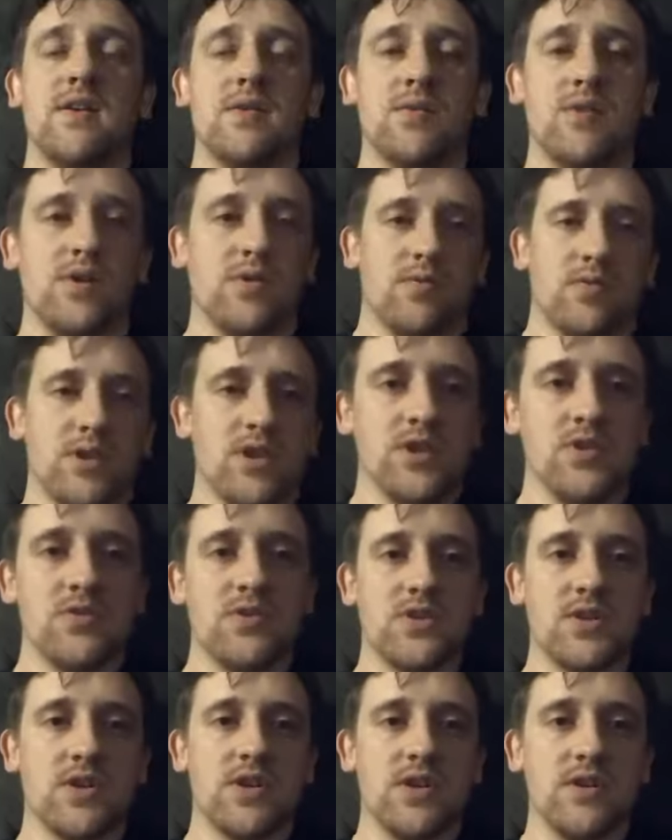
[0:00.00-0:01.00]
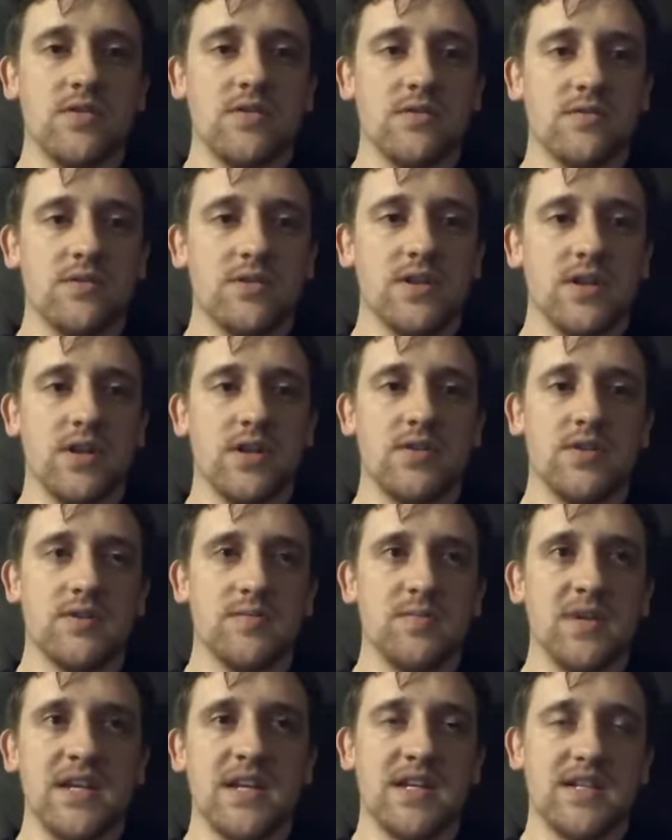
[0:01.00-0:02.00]
What what use are you? You know, as
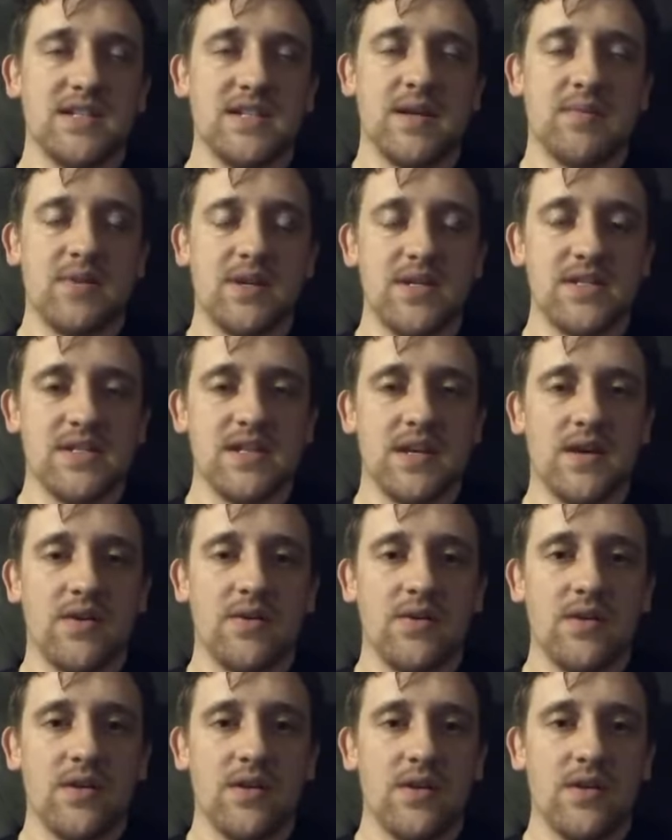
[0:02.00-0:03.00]
mean as that might sound.